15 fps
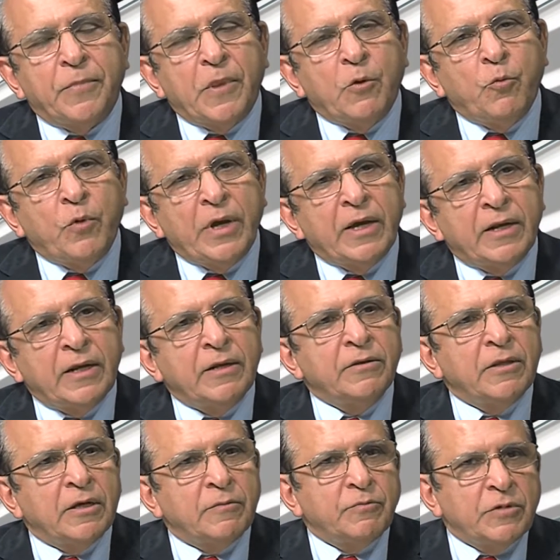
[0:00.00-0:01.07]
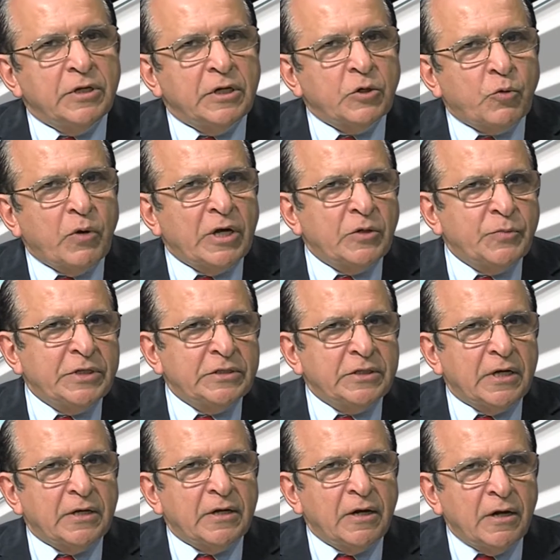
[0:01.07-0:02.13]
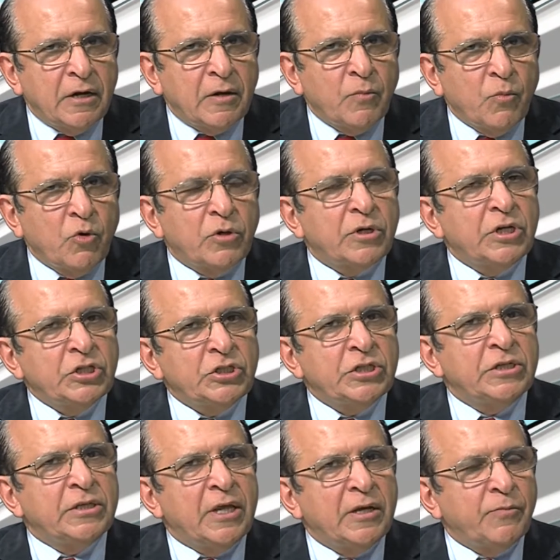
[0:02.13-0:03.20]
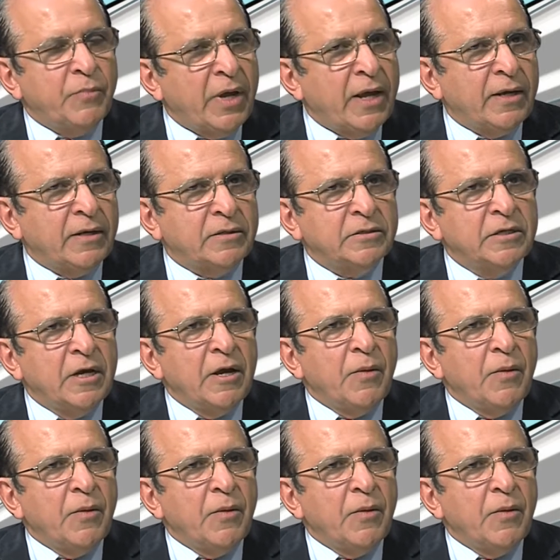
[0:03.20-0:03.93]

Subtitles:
wherein the requirements are a little more rigid than banks,